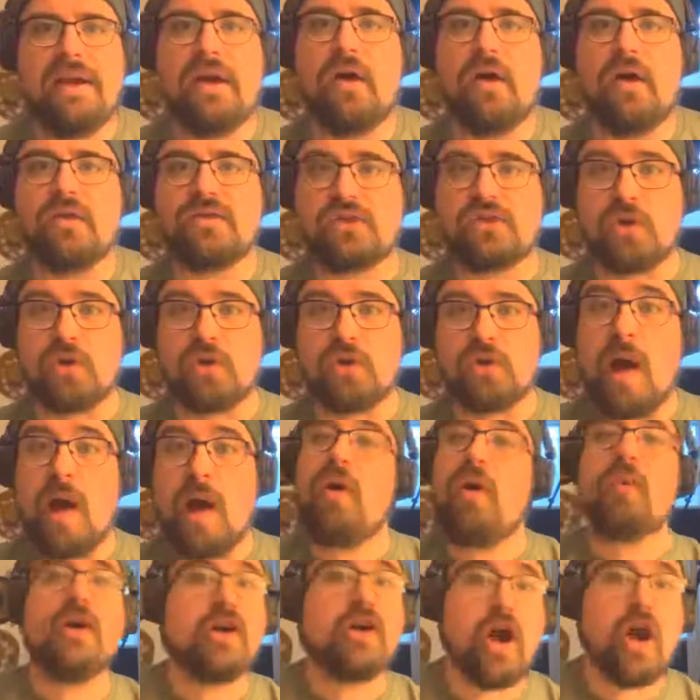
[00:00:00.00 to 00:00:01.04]
So I want
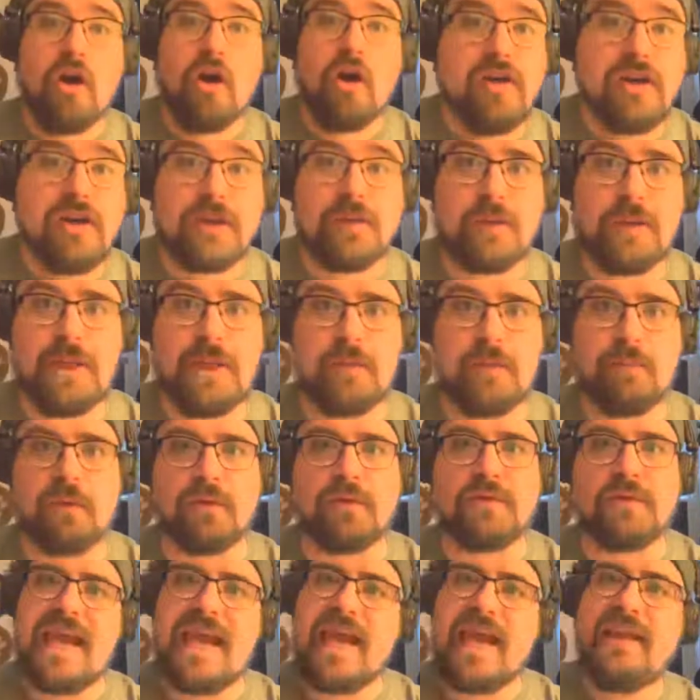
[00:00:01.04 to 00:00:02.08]
to encourage people,
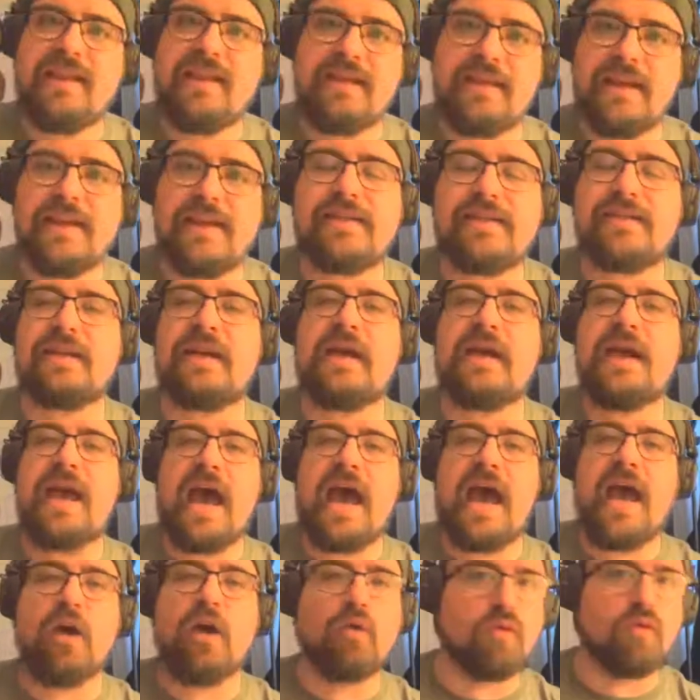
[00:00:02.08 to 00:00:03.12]
take this
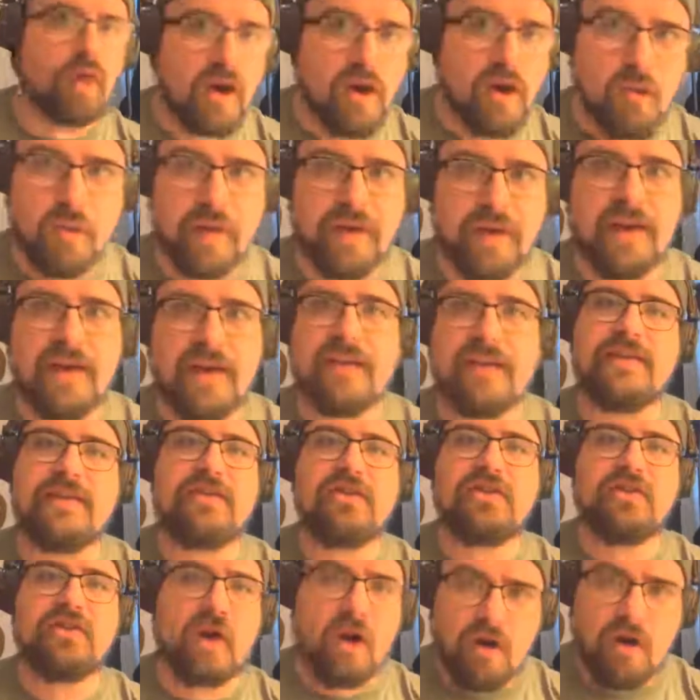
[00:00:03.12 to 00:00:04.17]
and run with it. This
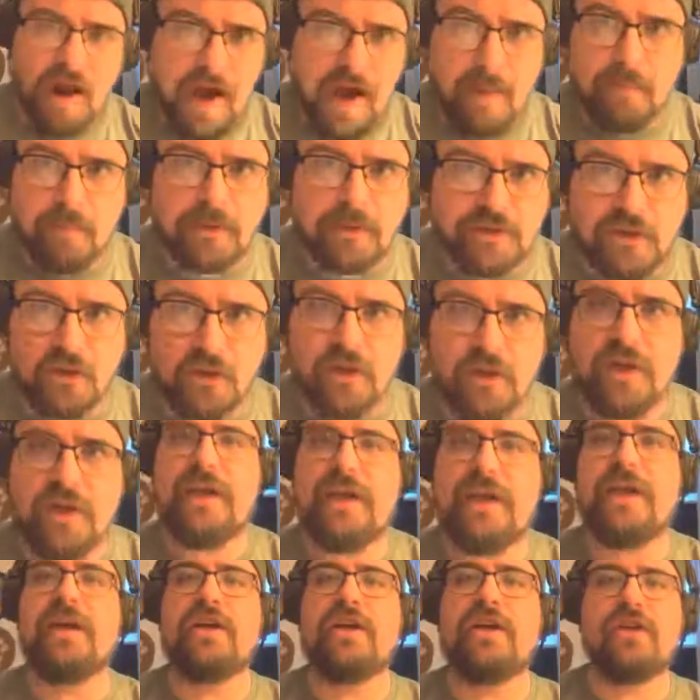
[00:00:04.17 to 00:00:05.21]
is our
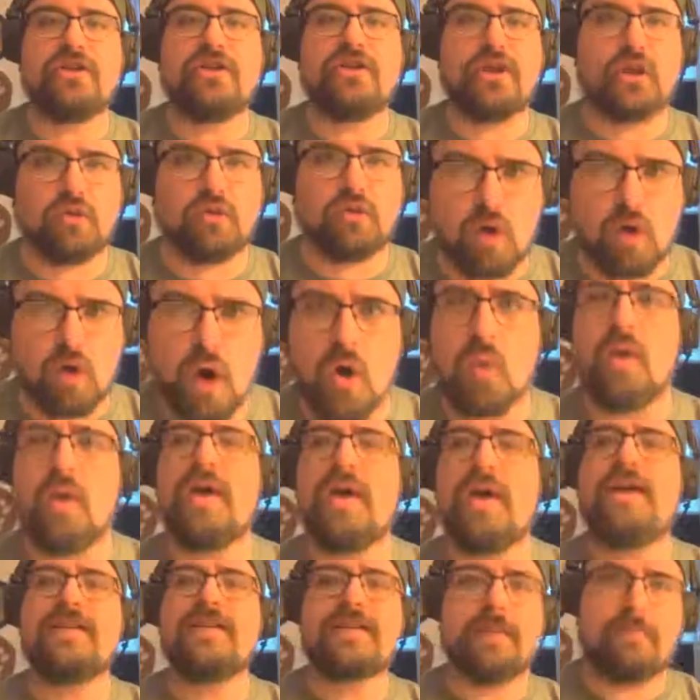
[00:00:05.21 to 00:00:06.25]
opportunity to grow,
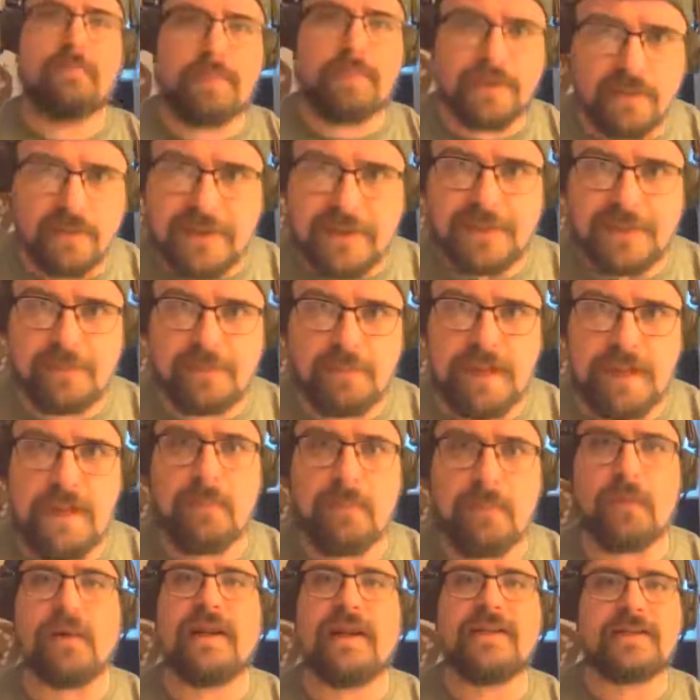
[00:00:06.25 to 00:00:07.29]
to build as
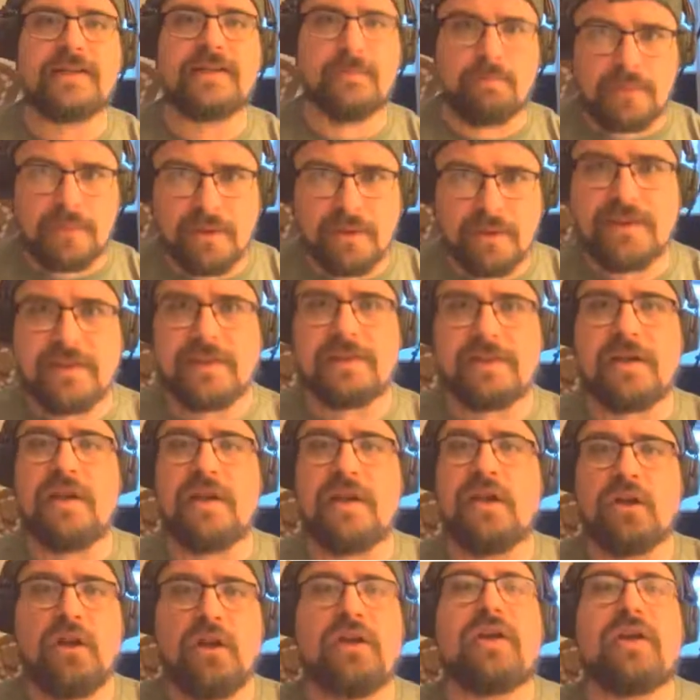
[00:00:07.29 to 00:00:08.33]
people, and to build as,
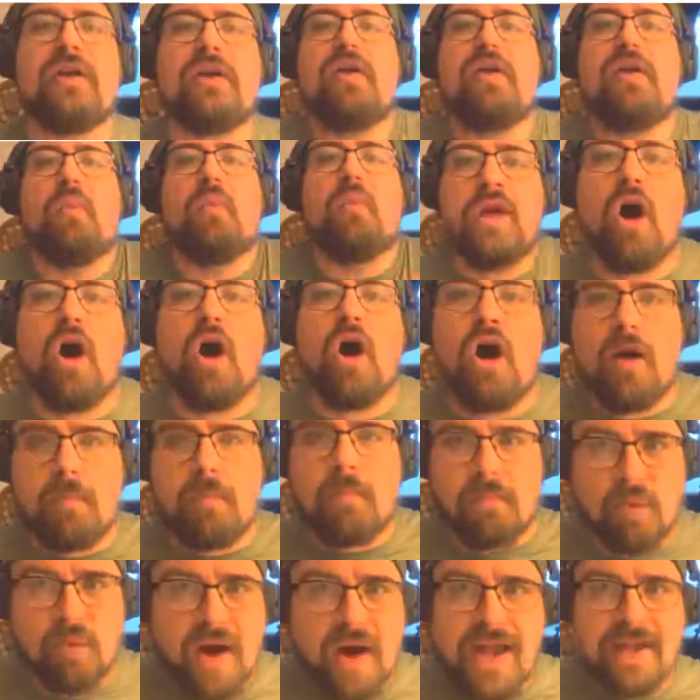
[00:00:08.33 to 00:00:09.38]
look, we are
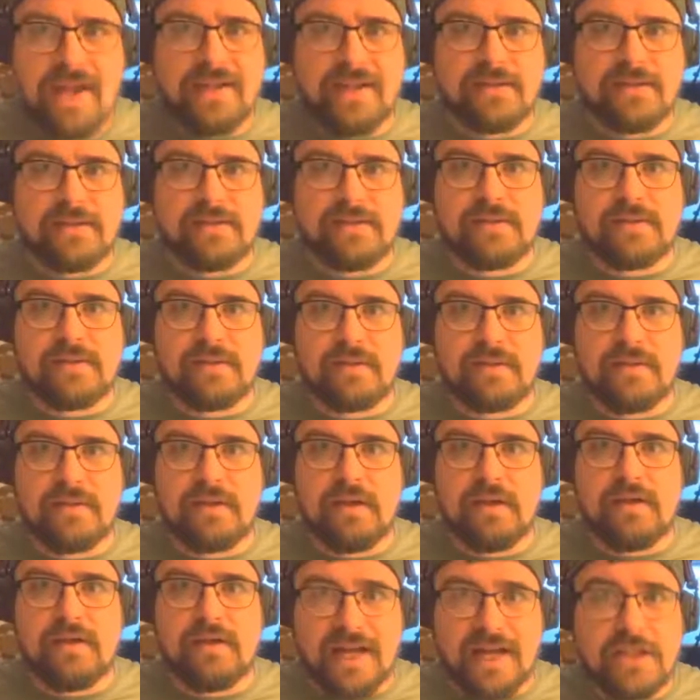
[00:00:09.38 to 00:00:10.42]
brands.
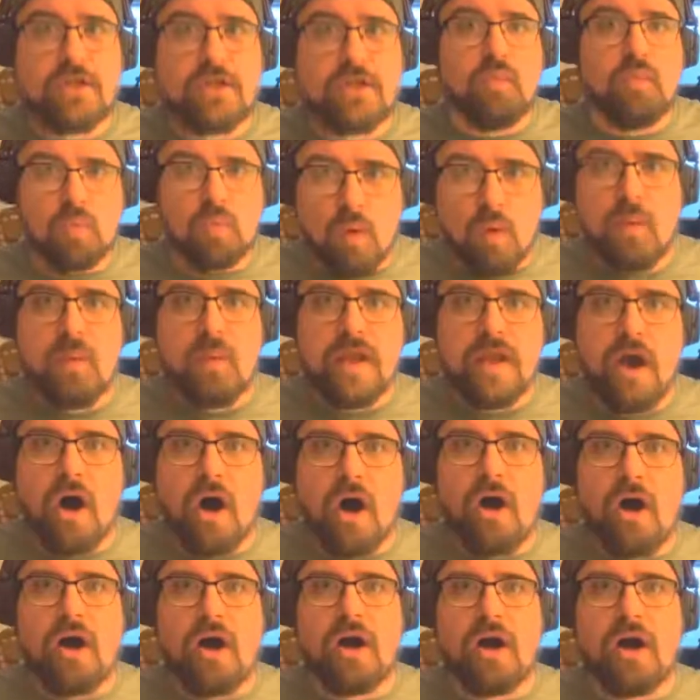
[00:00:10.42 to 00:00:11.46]
That's what we
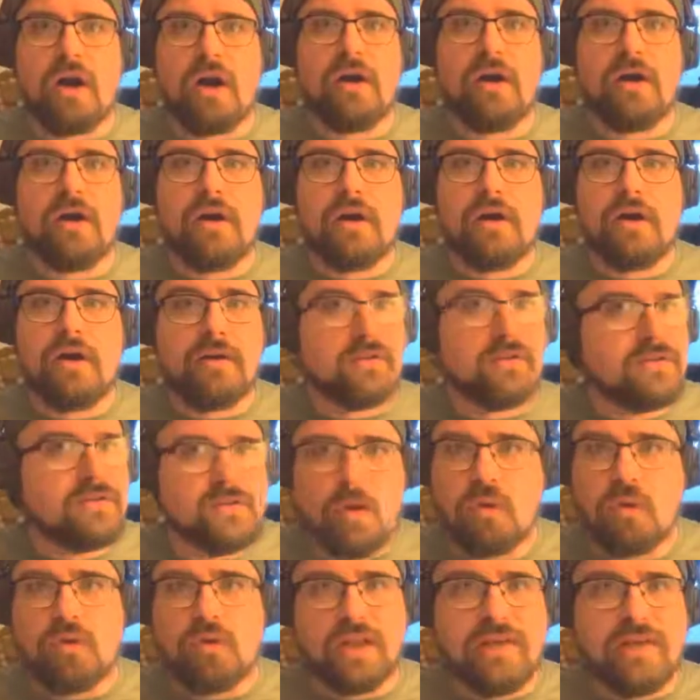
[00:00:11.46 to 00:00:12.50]
are.
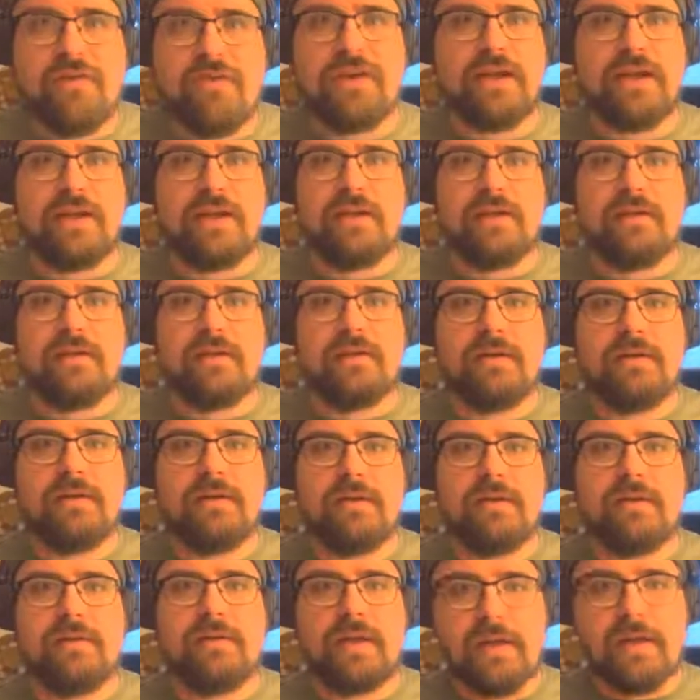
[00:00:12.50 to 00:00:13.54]
So live it,
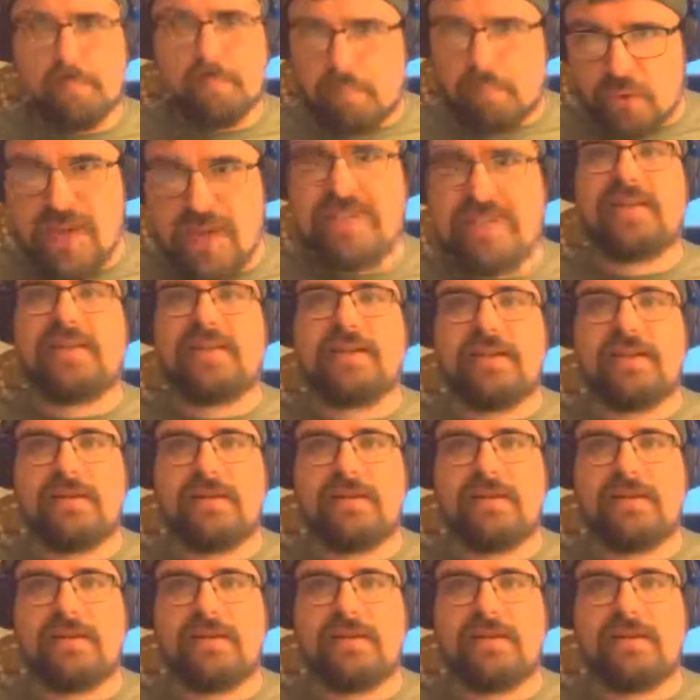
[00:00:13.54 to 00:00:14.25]
embrace it.